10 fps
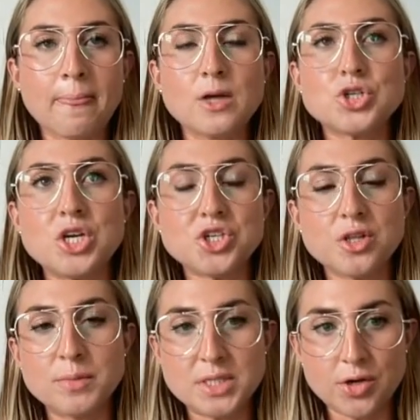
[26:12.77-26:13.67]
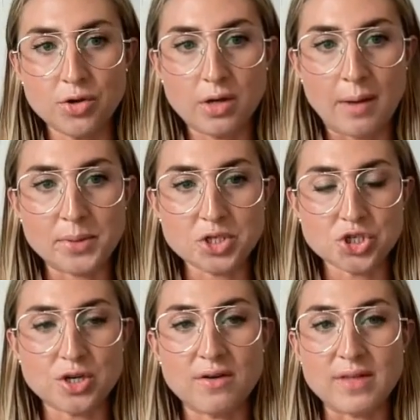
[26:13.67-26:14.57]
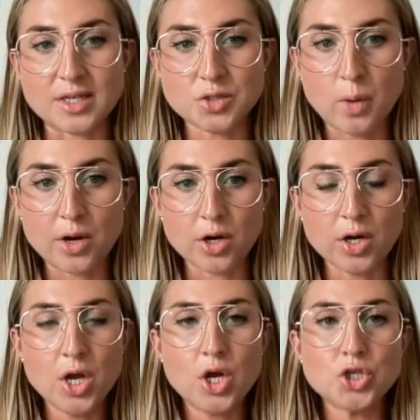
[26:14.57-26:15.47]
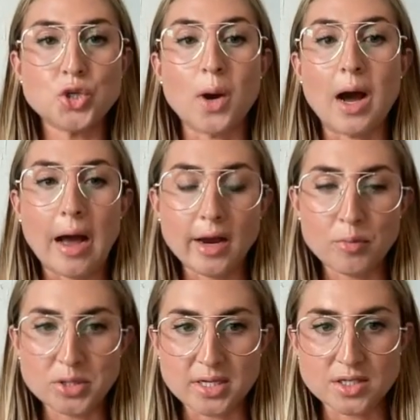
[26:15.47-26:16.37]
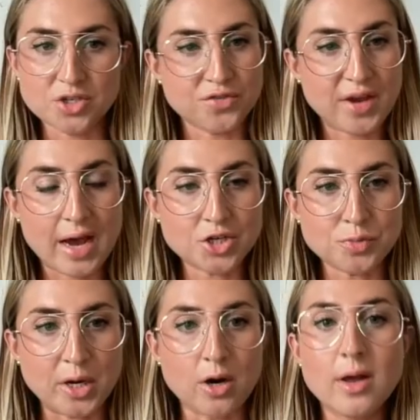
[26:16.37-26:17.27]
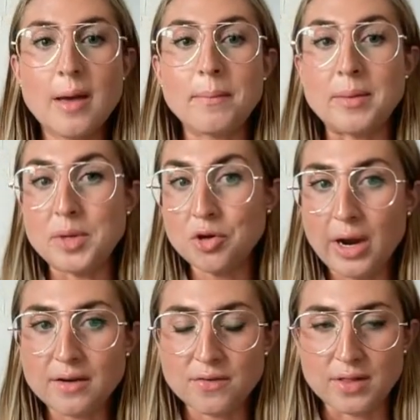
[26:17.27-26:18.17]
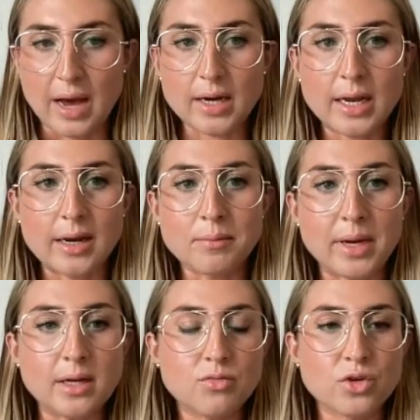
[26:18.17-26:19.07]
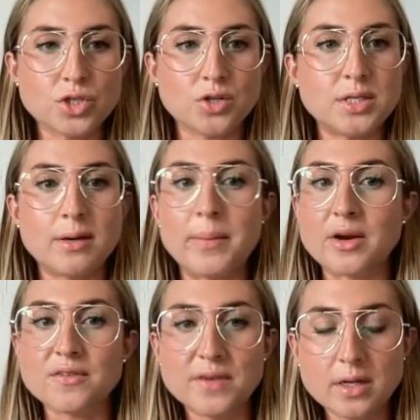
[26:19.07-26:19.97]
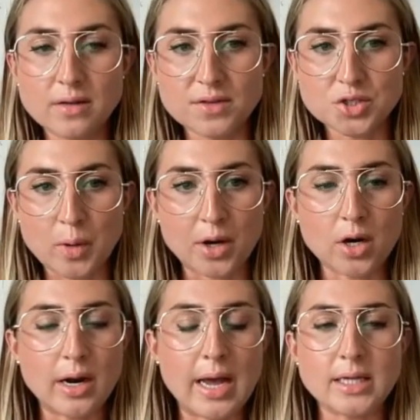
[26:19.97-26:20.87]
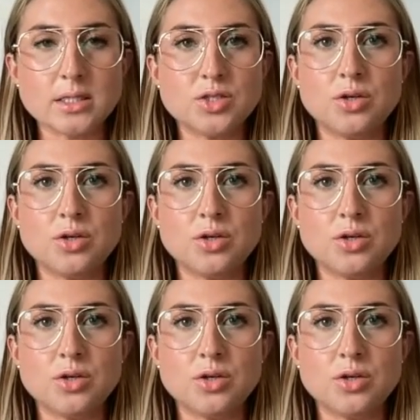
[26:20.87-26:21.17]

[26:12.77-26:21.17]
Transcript: changing the material composition of that sweater to a higher percentage of cashmere might be great for that. And it might result in a better feel of the sweater, and